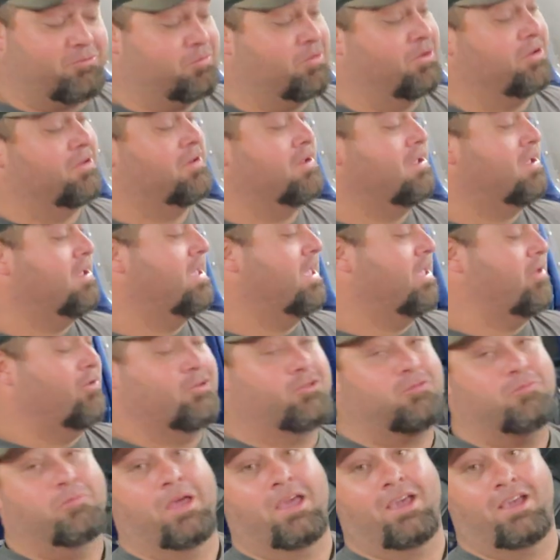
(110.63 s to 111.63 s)
but he
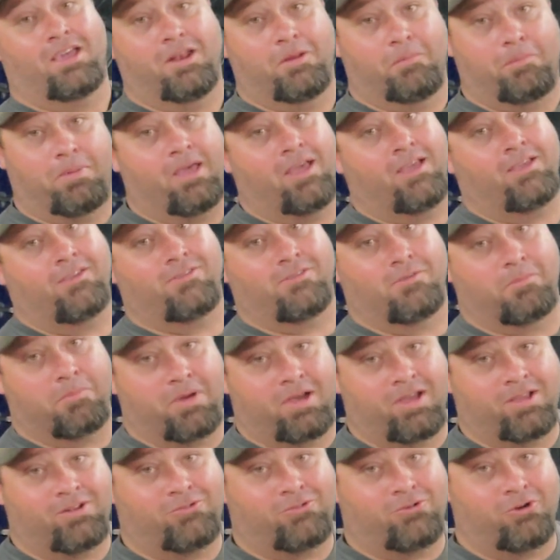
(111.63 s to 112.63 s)
was making a pass in
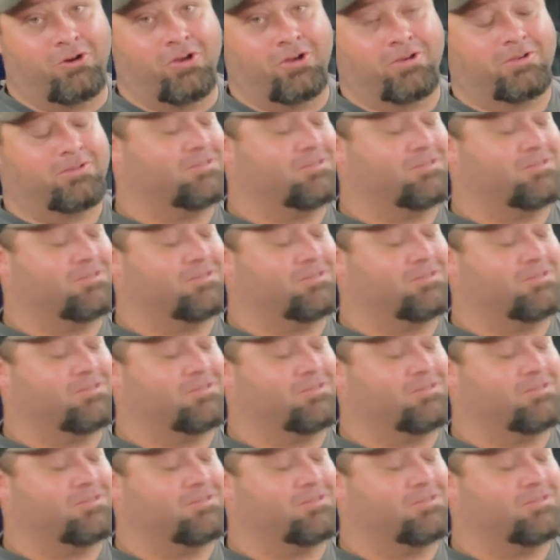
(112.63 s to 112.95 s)
my truck.